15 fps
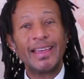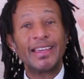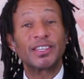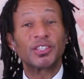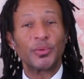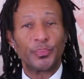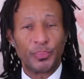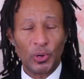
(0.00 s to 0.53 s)

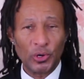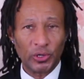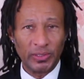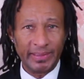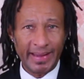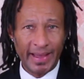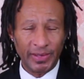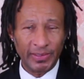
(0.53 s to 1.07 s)
is broken
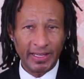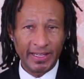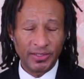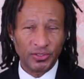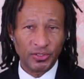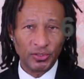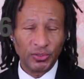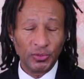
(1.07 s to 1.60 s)
down
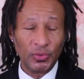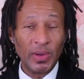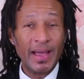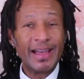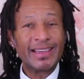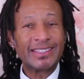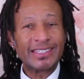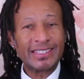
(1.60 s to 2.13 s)
into
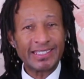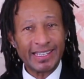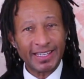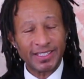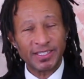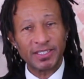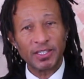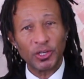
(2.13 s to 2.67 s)

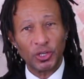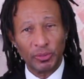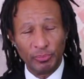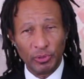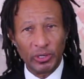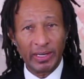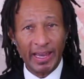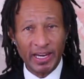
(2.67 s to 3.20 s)
six
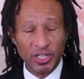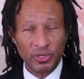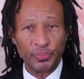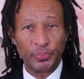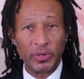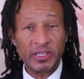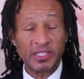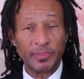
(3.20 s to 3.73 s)
communication
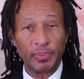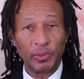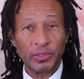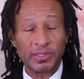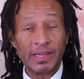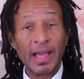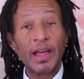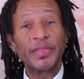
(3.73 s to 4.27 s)

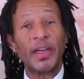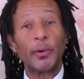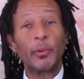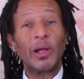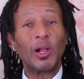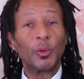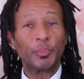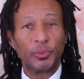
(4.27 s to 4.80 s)
principles that will
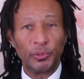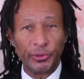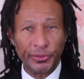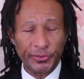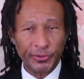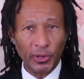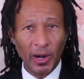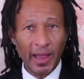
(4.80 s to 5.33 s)
help you
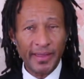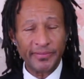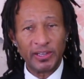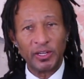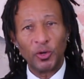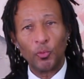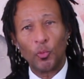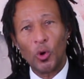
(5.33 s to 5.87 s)
thrive
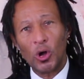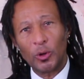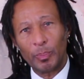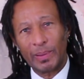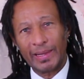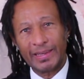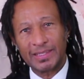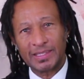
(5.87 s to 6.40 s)
in
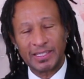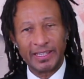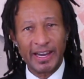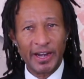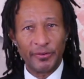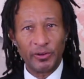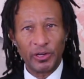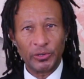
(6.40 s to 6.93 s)
workplace
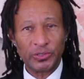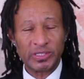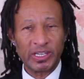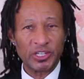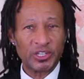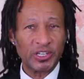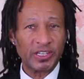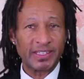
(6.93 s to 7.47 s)
scenarios
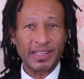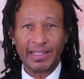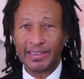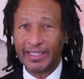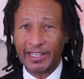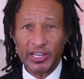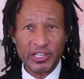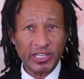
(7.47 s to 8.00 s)
such as
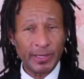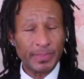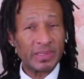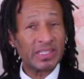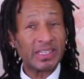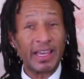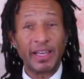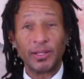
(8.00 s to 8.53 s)
leadership,
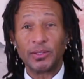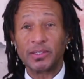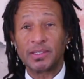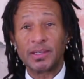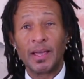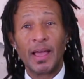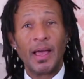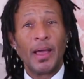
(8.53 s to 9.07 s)
sales,
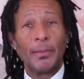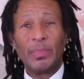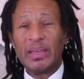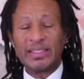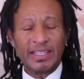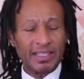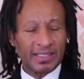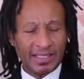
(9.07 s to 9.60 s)

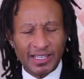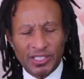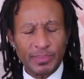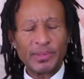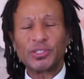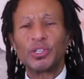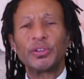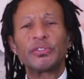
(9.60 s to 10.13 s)
meetings, customer
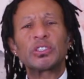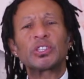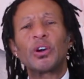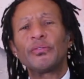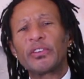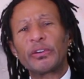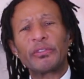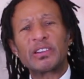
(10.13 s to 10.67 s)
service,
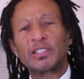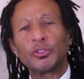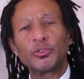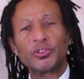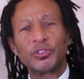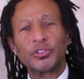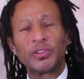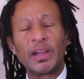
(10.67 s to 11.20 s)
conflict
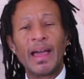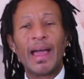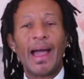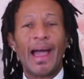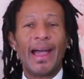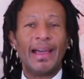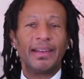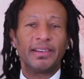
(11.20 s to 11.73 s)
resolution,
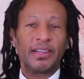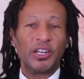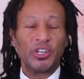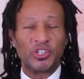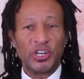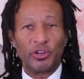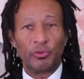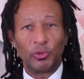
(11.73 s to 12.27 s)
and
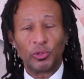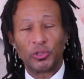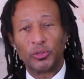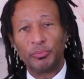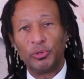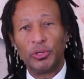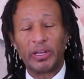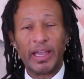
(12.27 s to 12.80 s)
general
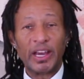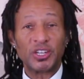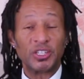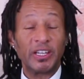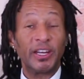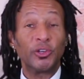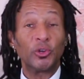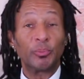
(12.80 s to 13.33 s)
communication
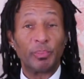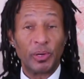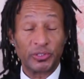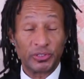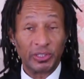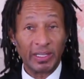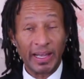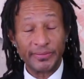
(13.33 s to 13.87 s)
in your
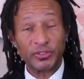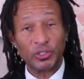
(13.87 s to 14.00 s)
personal life